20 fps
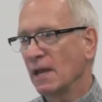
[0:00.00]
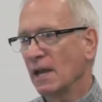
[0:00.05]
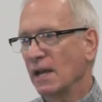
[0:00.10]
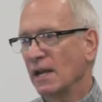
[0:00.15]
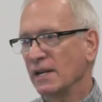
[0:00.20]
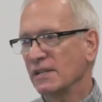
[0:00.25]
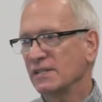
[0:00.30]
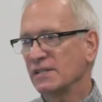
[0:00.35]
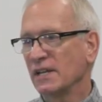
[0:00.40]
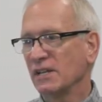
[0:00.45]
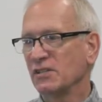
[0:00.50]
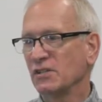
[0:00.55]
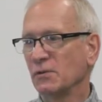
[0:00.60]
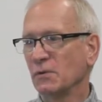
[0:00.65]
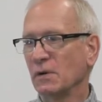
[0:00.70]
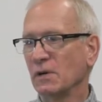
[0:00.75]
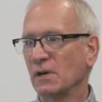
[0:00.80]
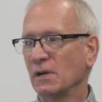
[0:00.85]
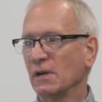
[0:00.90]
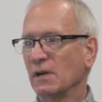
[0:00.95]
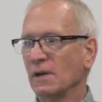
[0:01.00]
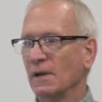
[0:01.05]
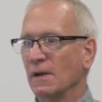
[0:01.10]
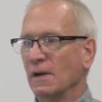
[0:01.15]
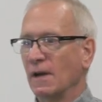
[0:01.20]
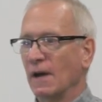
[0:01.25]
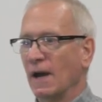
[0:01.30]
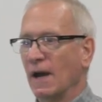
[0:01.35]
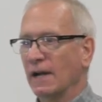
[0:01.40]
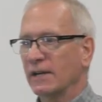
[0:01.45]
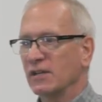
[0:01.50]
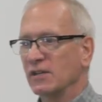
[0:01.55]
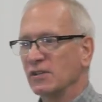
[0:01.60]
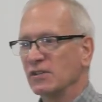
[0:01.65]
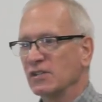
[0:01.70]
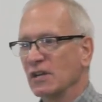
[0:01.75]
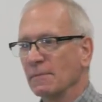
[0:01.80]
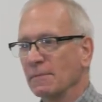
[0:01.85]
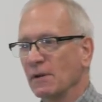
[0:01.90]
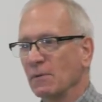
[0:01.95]
and I said to her, uh, Can you
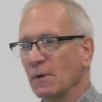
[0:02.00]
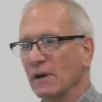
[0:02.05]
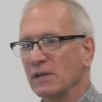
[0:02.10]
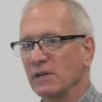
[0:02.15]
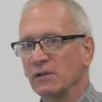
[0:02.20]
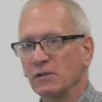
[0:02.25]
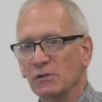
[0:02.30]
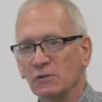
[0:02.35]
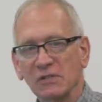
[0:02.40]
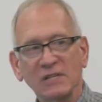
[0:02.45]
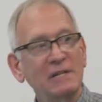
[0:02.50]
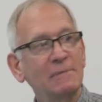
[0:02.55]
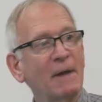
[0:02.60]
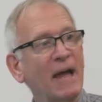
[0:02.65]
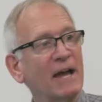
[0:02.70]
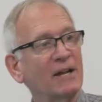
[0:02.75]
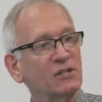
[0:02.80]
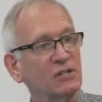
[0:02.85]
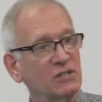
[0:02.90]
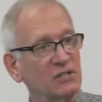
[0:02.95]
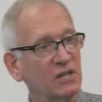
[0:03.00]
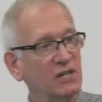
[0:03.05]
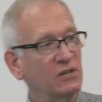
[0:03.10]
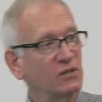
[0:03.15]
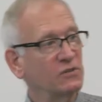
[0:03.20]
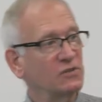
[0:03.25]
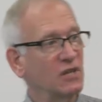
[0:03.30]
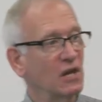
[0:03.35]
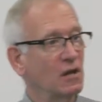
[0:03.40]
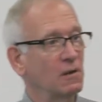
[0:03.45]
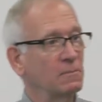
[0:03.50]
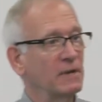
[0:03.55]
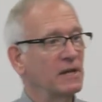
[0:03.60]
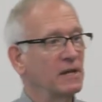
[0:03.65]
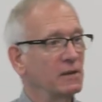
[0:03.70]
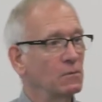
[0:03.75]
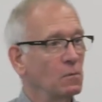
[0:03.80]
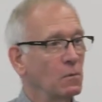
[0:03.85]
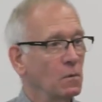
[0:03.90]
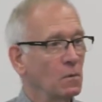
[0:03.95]
tell me what you, you seem anxious? Can you tell
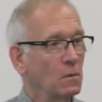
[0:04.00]
me